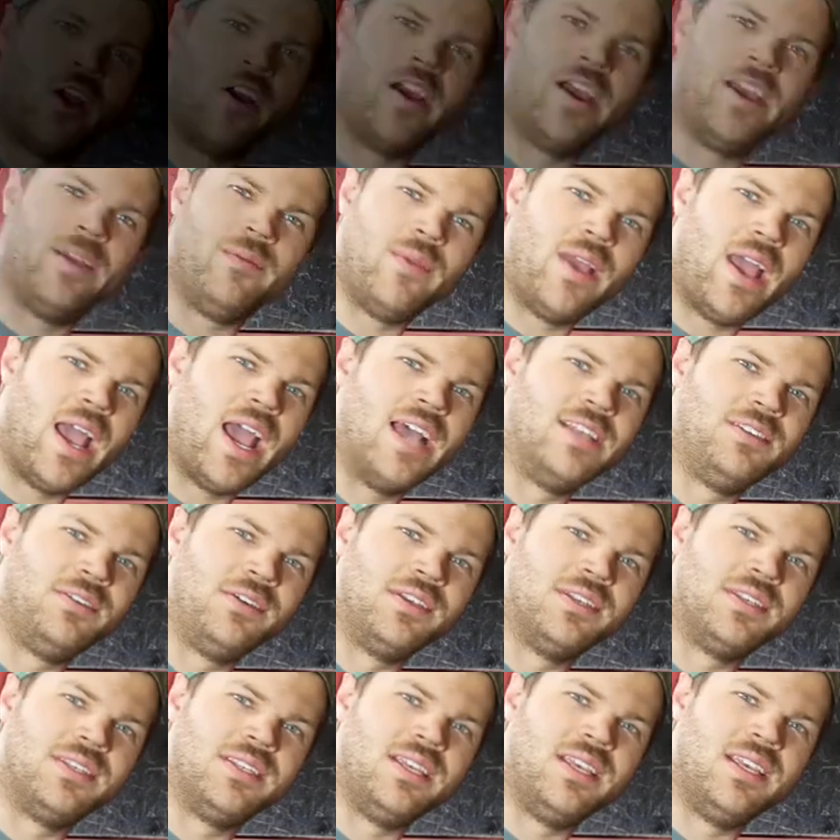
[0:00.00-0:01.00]
All right, as you
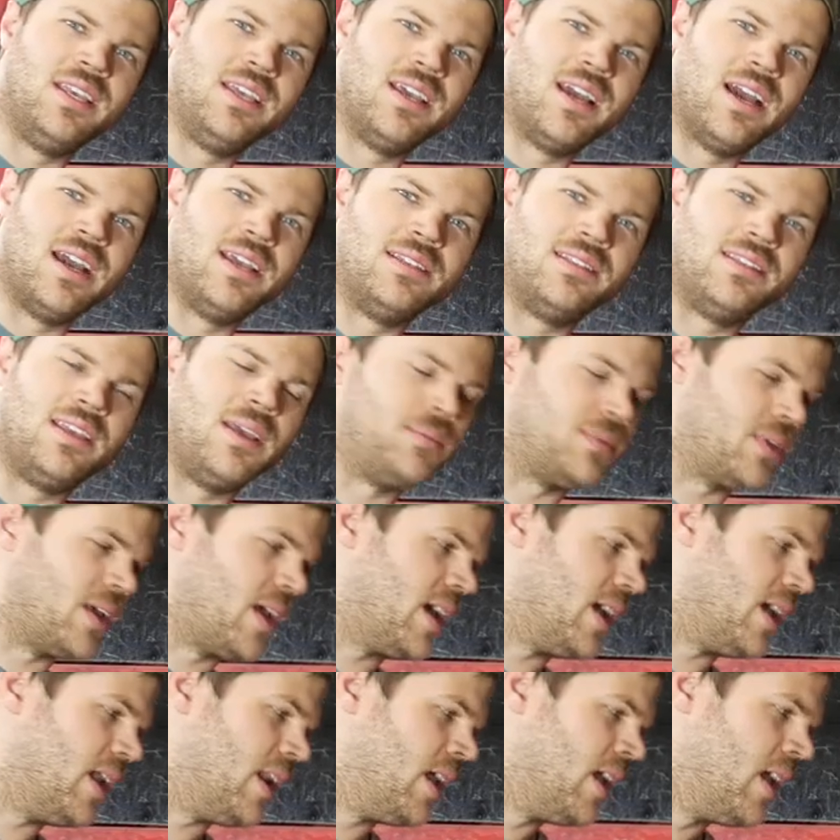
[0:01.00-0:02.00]
can see, I skipped
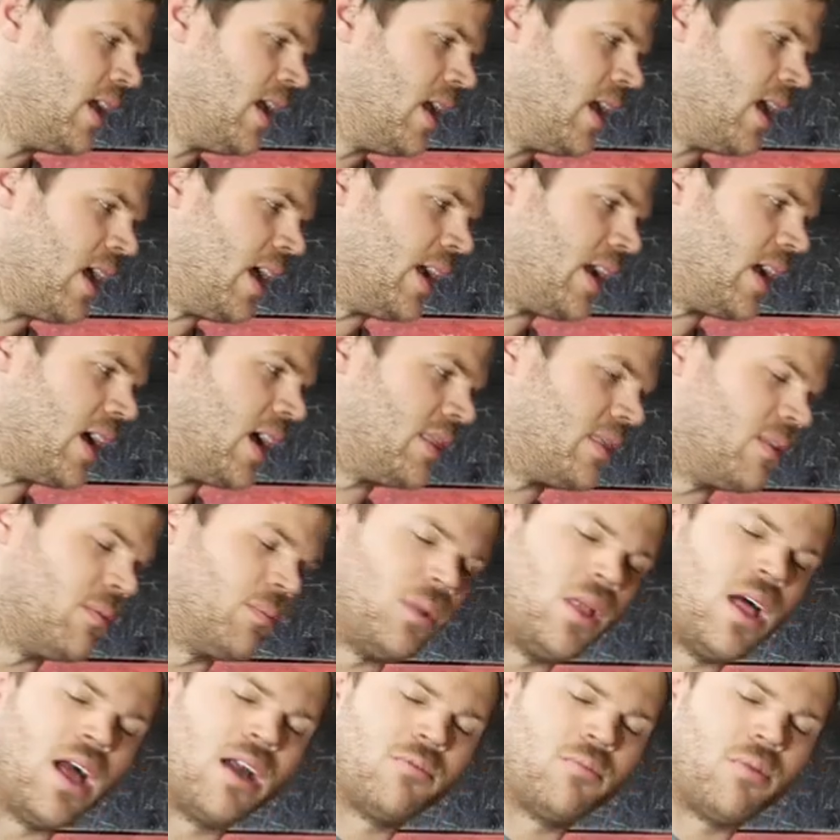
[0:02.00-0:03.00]
ahead. I got the
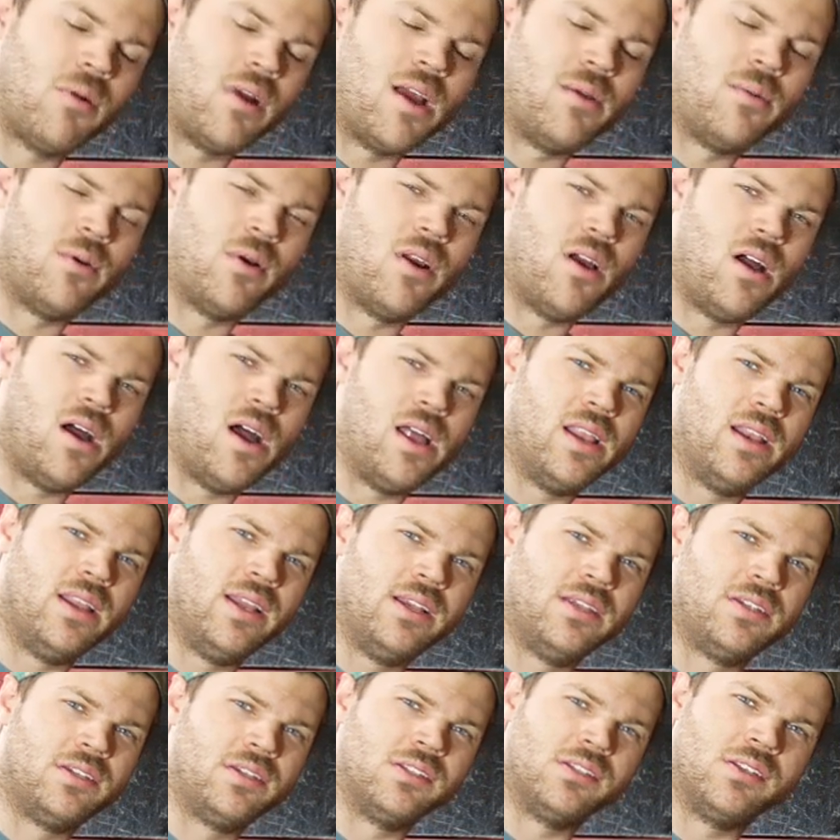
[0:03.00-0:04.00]
block primer on.
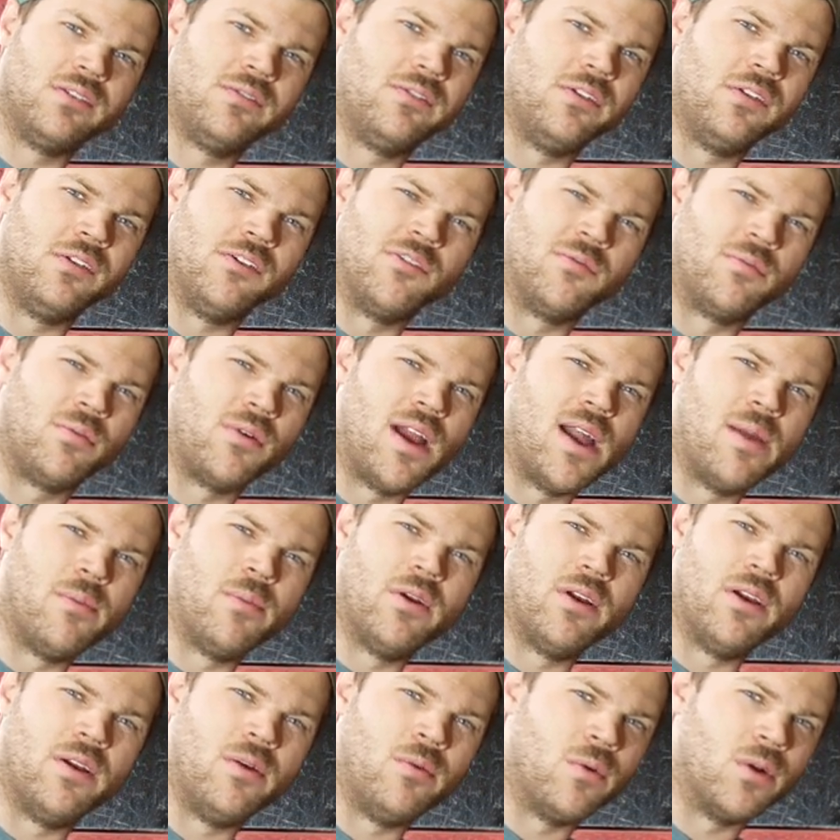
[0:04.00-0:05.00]
It's just a filler
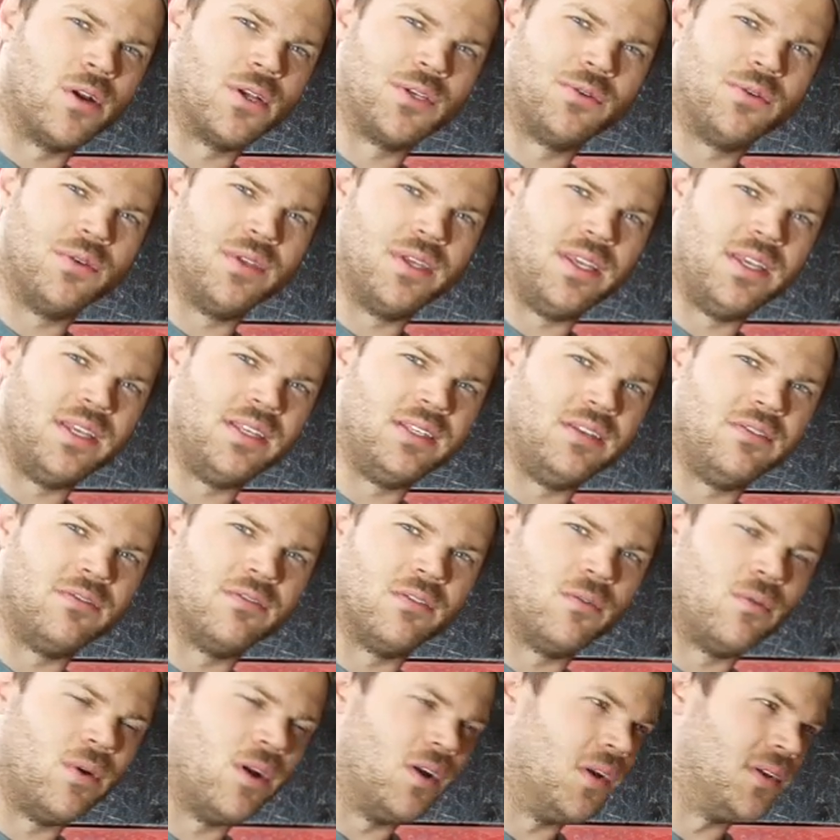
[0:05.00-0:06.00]
primer. It works really easy
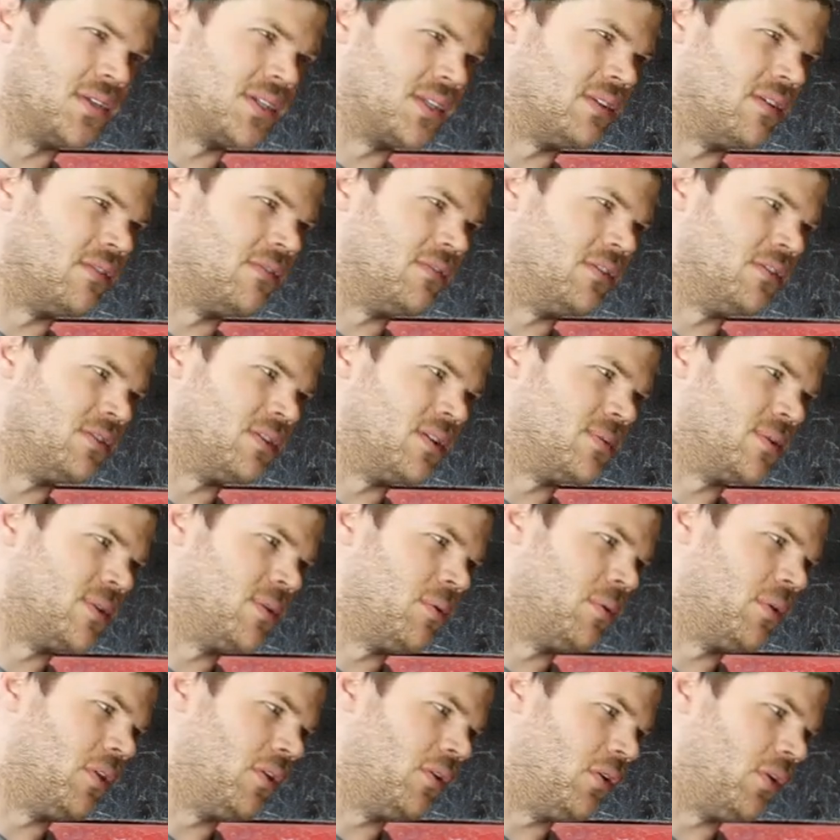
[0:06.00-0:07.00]
for welds because it fills up
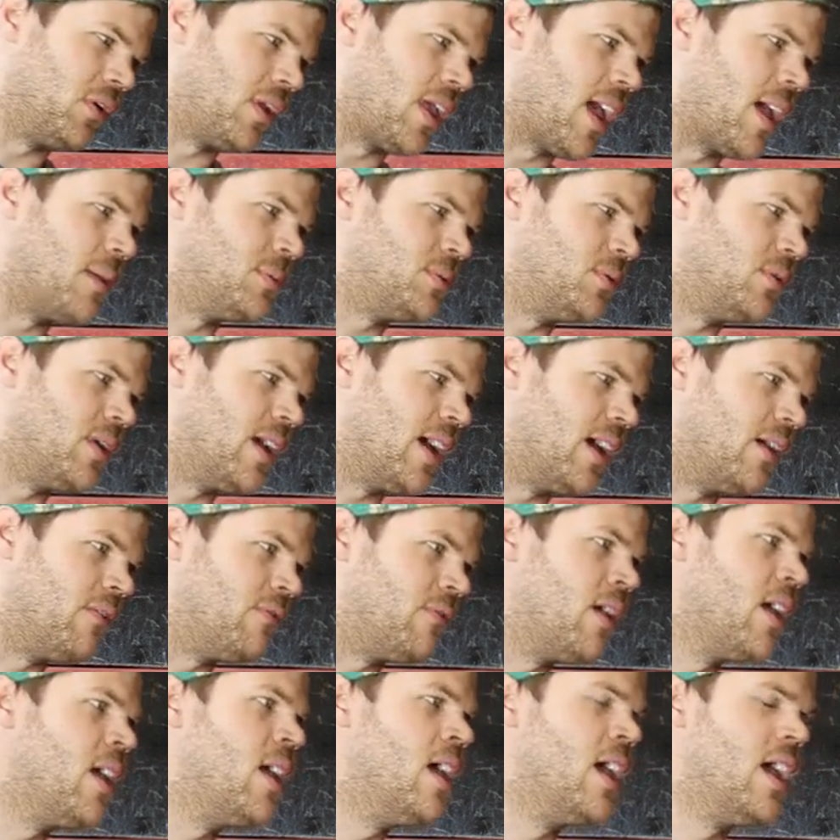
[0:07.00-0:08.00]
some of the little gaps you
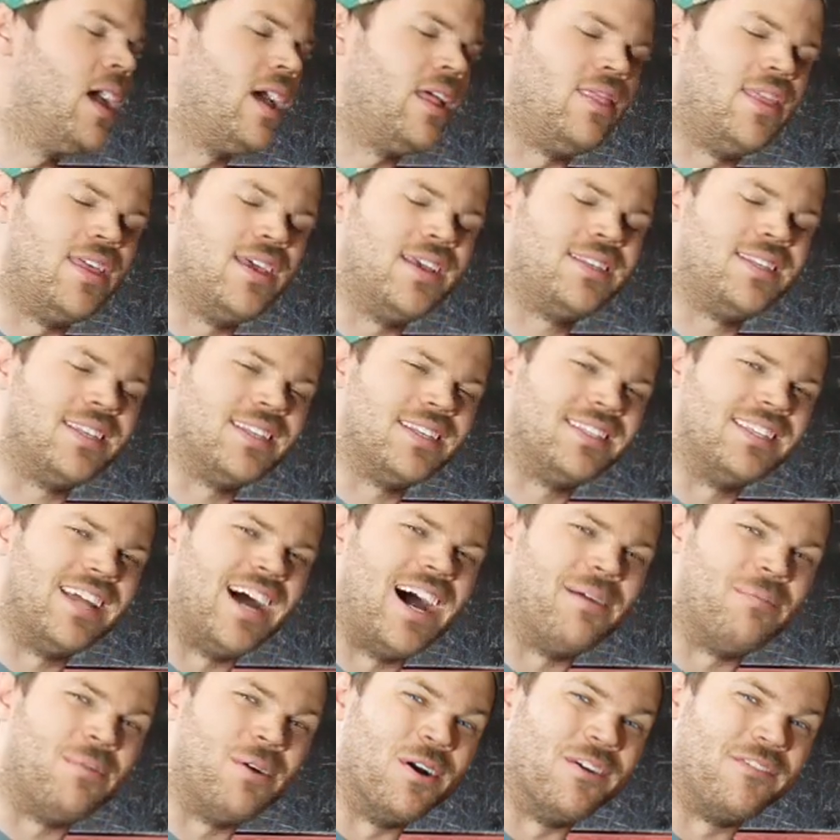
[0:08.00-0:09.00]
have. This is
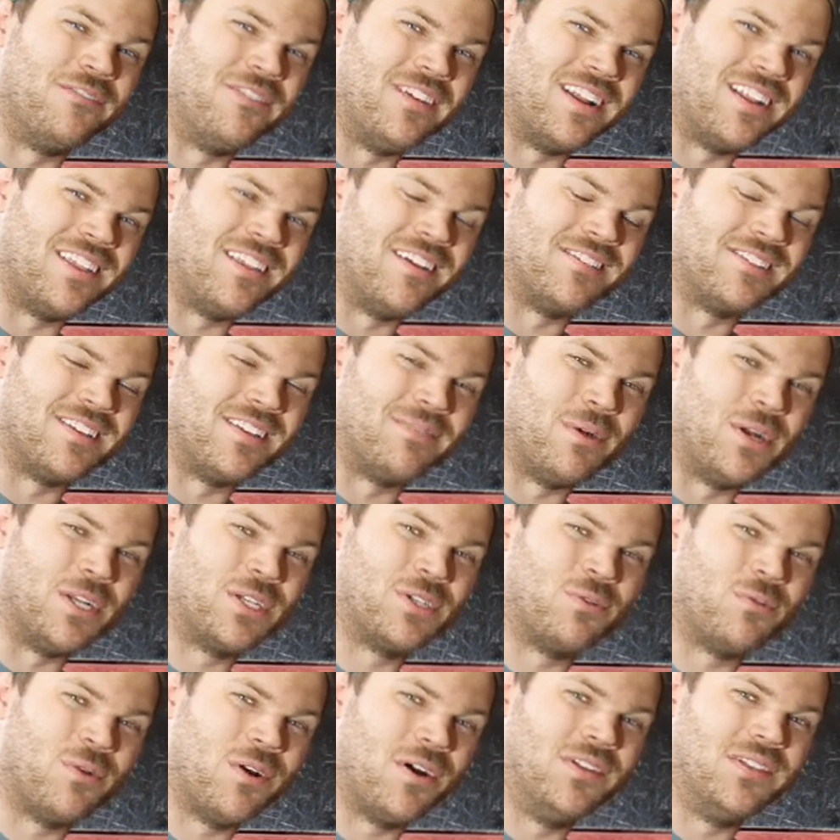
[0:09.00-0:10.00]
not perfect. There's a bunch
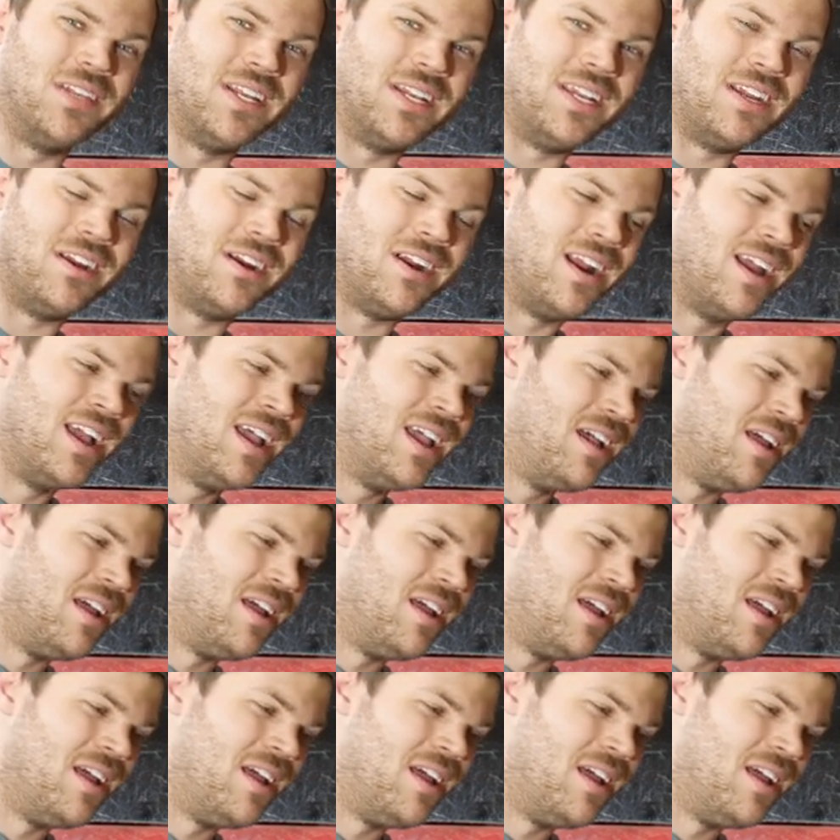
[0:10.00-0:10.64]
of welds on here